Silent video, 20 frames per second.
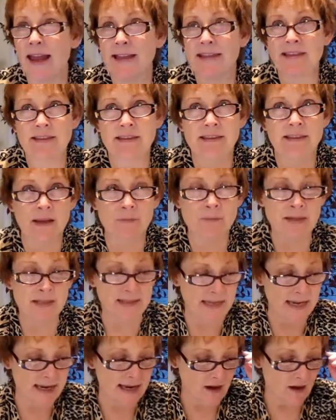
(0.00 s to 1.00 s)
let me
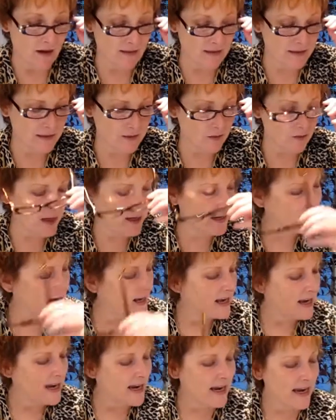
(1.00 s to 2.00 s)
say also that
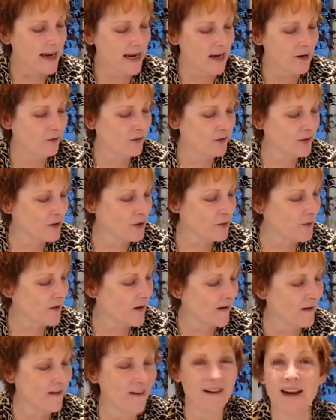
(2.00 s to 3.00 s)
if you
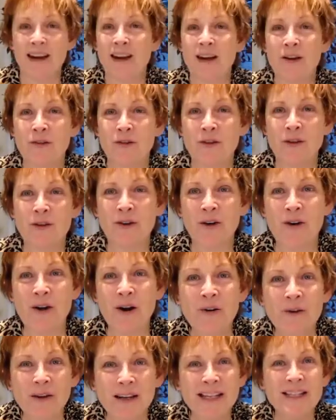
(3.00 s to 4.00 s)
are, if you're
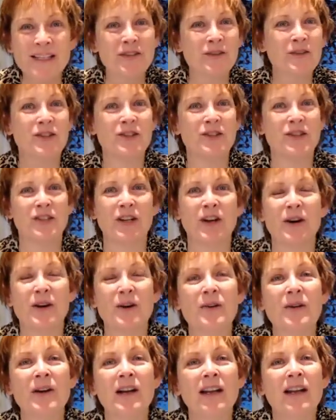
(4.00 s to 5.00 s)
going to the
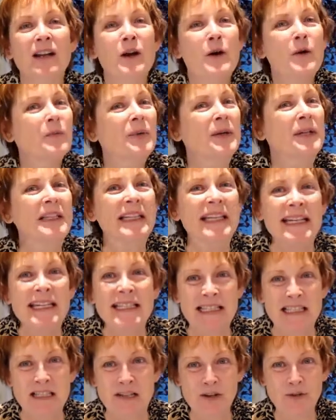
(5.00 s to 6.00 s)
show,
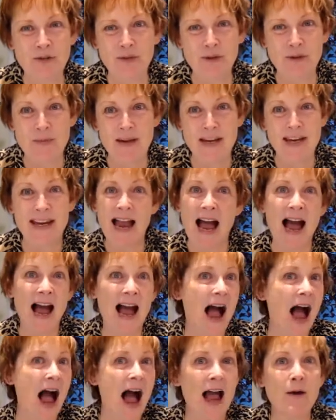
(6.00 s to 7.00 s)
please look for me.
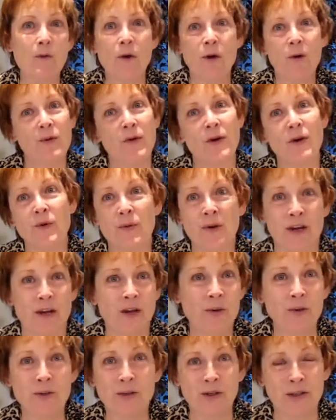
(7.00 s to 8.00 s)
I, I won't know what
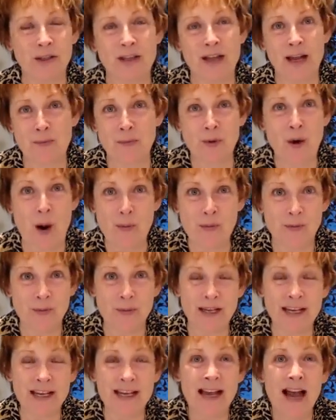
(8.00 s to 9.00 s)
you look like
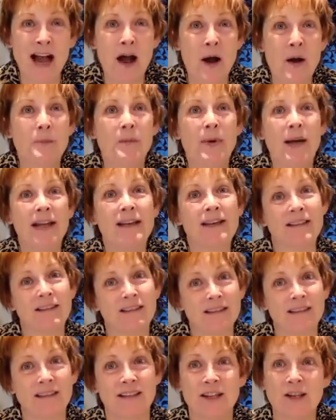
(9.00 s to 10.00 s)
probably, but
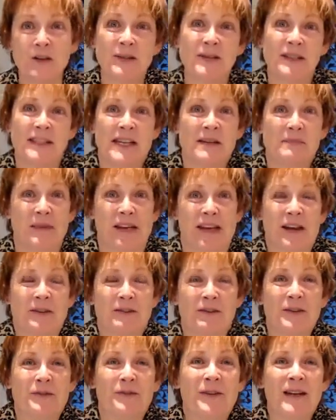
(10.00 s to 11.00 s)
you see me
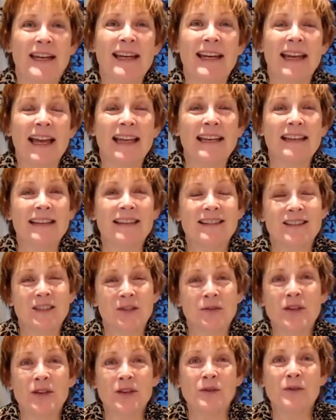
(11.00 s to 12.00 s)
every week, and so
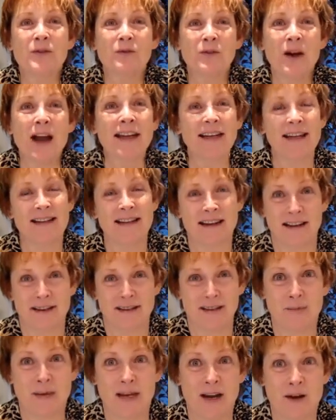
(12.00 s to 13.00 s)
you'll
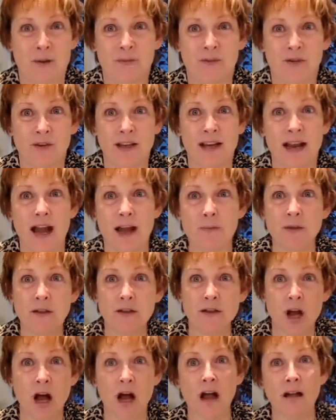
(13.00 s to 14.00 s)
recognize me, hopefully. I'm the
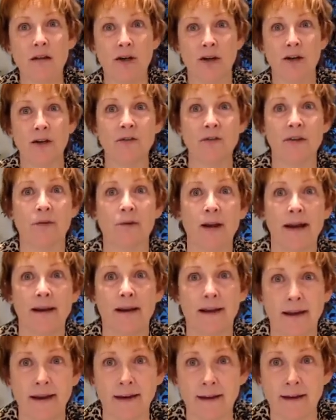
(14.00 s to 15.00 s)
tall, curvy
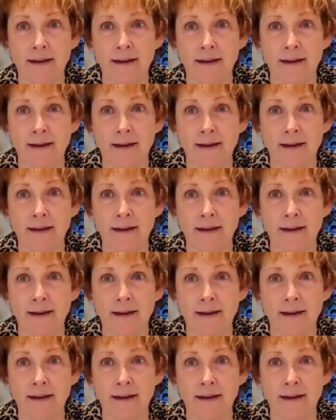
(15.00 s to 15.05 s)
redhead.